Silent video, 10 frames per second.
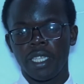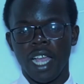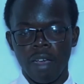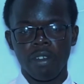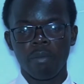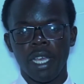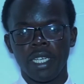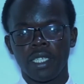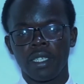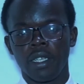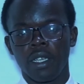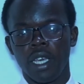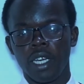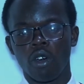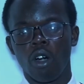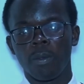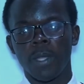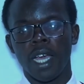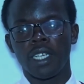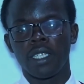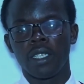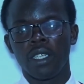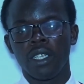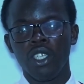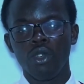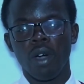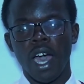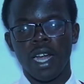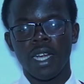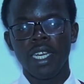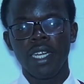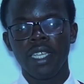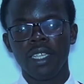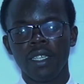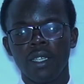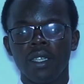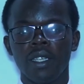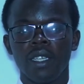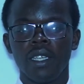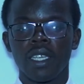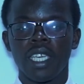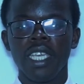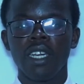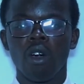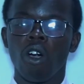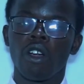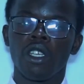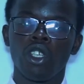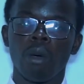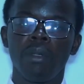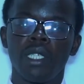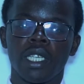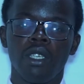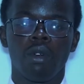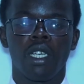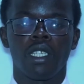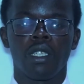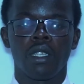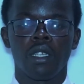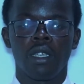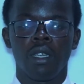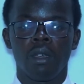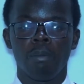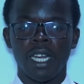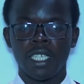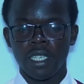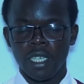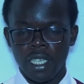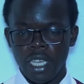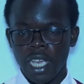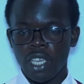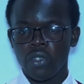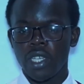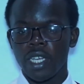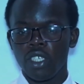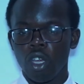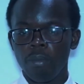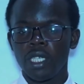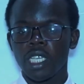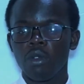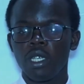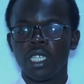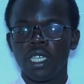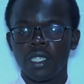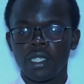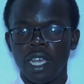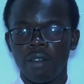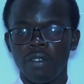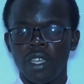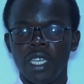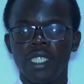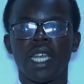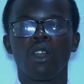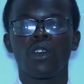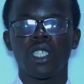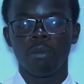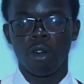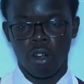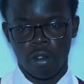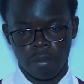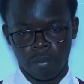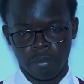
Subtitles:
government and all that, you are really keen on job security. But he argues that job security itself is an oxymoron.